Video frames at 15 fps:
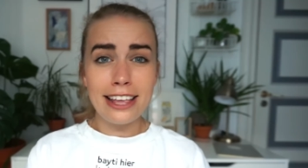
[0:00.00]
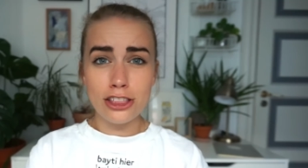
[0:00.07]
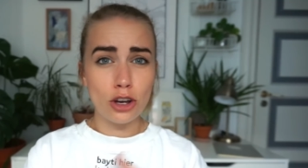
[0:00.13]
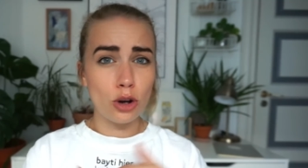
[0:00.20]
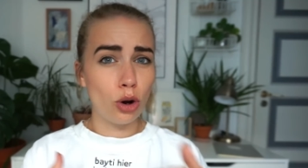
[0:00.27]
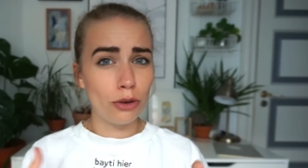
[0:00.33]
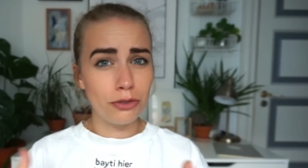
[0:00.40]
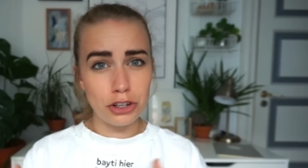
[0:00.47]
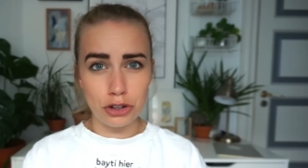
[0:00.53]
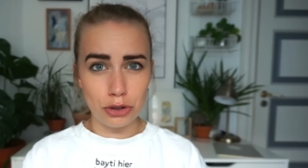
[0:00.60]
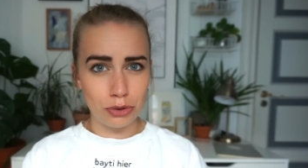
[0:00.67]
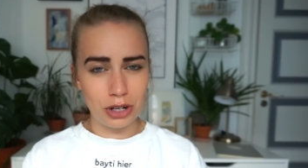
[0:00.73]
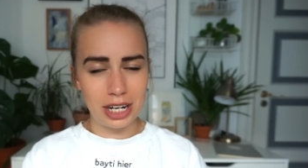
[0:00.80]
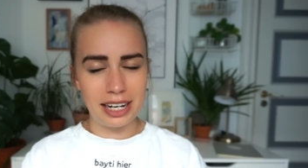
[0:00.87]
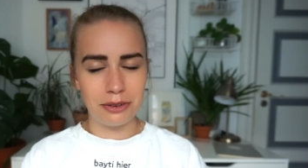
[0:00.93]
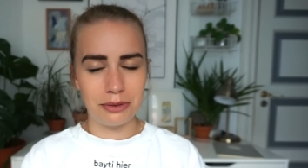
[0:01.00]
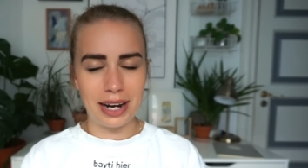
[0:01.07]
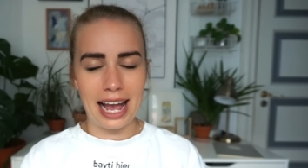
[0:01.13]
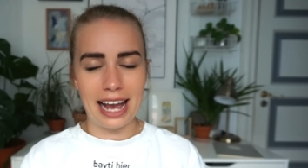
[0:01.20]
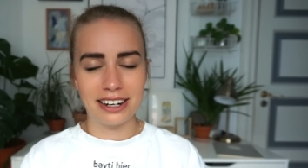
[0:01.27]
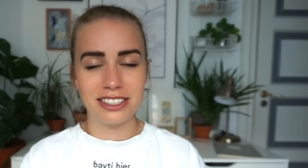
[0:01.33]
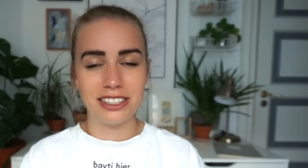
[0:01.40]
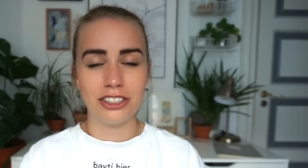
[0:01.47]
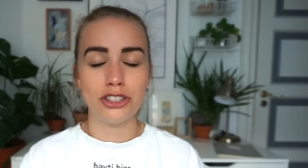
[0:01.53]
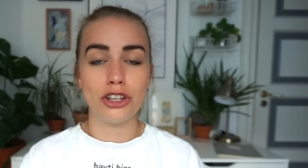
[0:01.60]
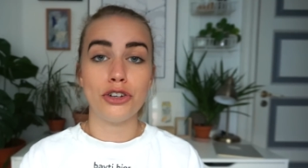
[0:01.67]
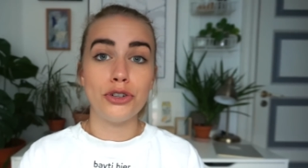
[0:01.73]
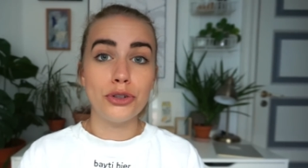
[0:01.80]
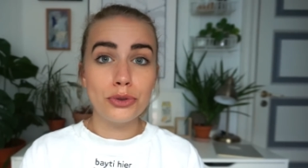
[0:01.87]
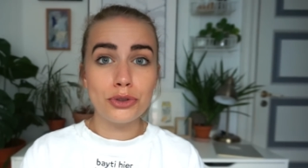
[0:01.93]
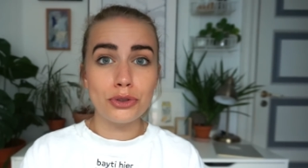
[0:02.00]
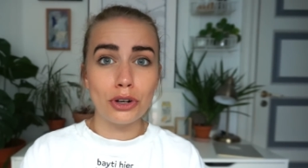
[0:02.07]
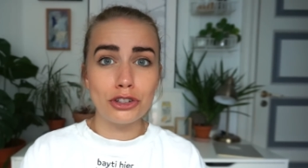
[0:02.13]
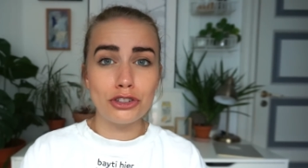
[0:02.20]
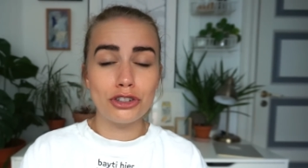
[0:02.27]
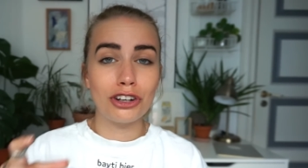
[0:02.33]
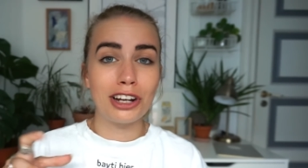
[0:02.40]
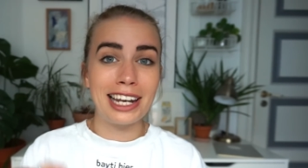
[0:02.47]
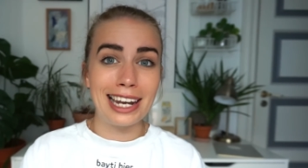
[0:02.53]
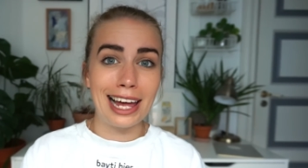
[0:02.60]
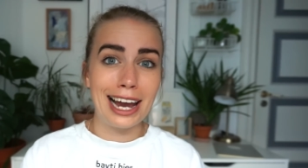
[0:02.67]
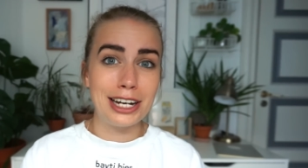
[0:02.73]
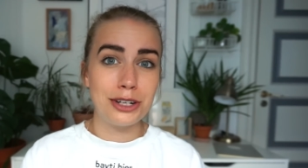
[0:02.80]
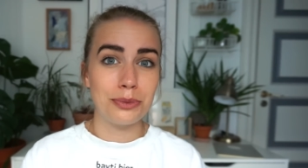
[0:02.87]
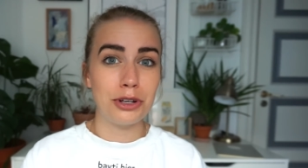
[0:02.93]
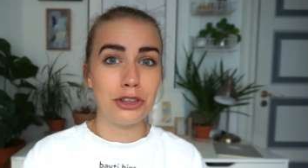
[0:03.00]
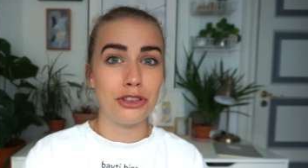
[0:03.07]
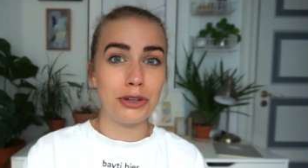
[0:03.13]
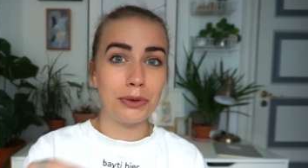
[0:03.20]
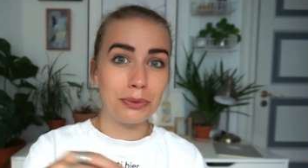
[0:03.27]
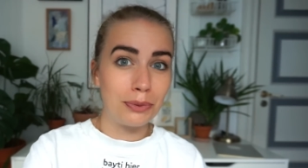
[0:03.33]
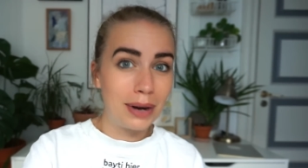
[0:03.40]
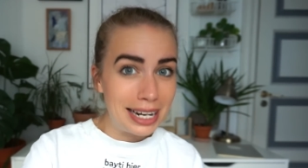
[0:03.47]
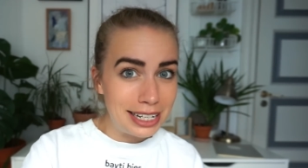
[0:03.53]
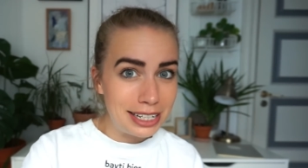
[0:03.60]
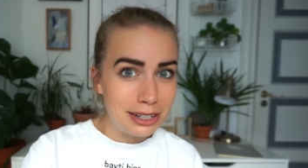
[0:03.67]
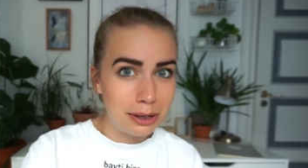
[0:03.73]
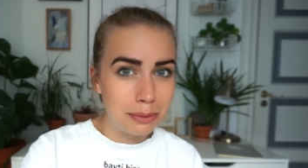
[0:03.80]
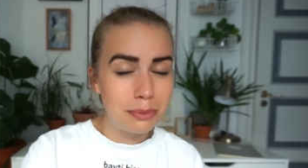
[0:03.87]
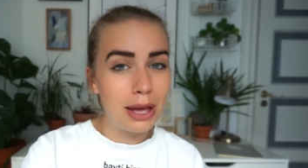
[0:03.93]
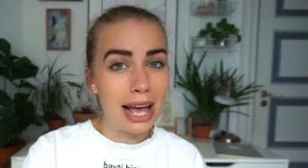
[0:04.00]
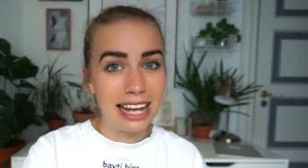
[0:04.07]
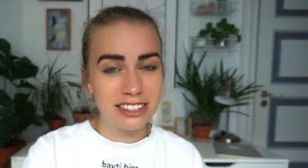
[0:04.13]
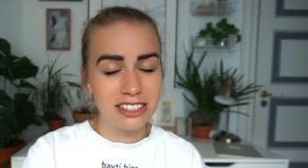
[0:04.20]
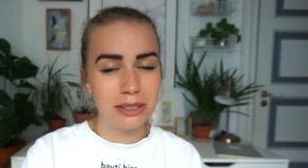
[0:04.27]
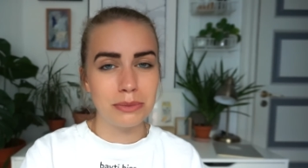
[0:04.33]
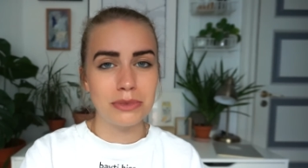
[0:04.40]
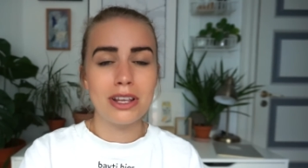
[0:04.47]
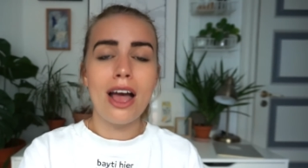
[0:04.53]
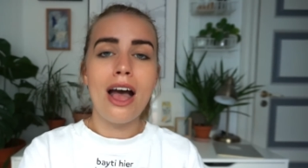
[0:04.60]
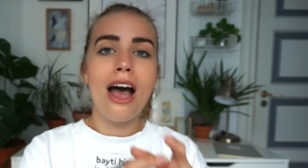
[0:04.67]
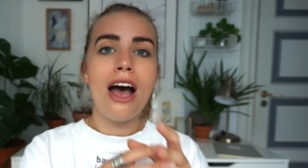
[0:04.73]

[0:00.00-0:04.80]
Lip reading: In the core of the nuclear reactors, neutrons collide with uranium atoms,